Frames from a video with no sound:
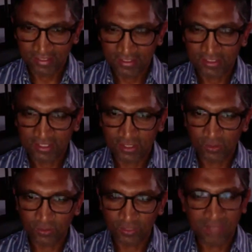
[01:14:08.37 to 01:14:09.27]

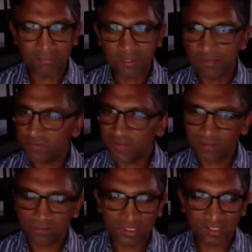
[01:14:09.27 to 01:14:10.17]
So that may be
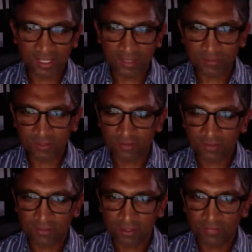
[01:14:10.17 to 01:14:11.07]
five milligrams of,
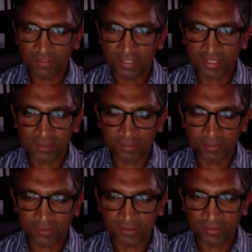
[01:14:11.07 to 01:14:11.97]
um, of
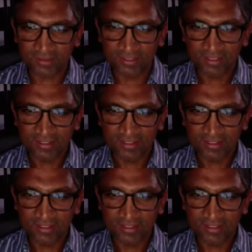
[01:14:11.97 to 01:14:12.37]
enalapril